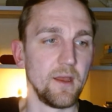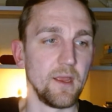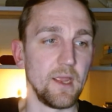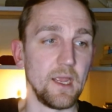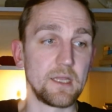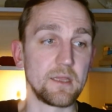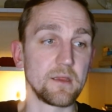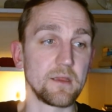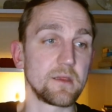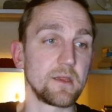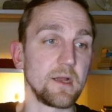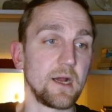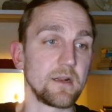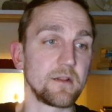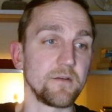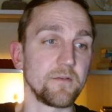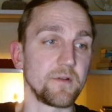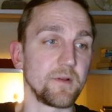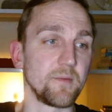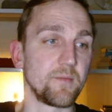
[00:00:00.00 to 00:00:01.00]
It's the
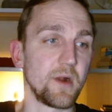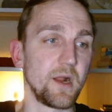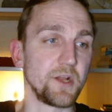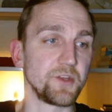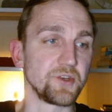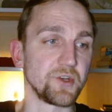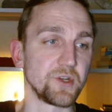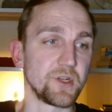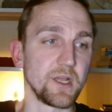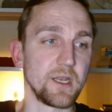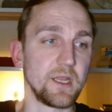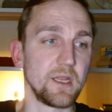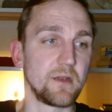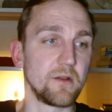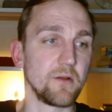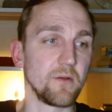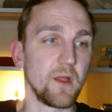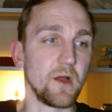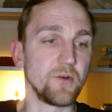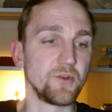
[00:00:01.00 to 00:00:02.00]
start of the project. I need
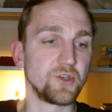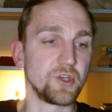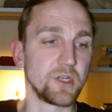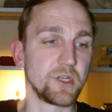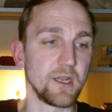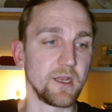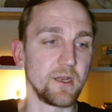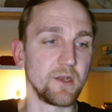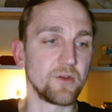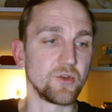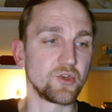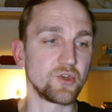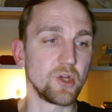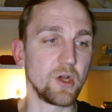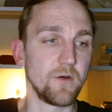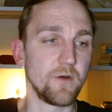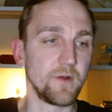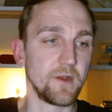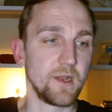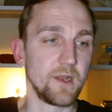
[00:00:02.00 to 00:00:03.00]
to launch it. I need to
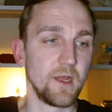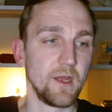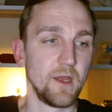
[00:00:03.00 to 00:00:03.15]
show it.